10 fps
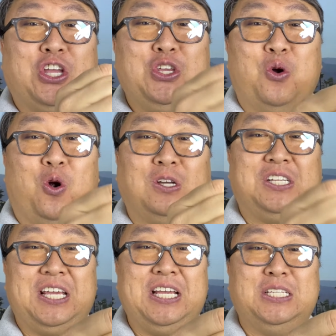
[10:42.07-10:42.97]
your
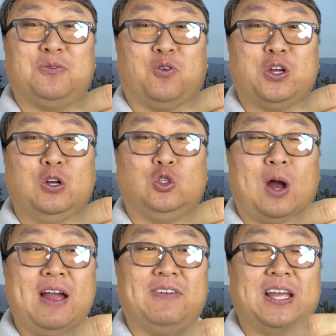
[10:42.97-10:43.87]
tees for your
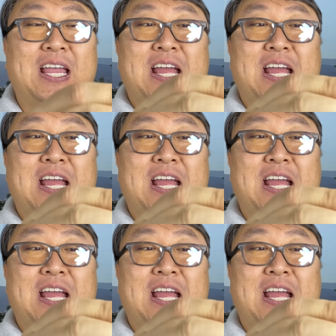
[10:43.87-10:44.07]
driving.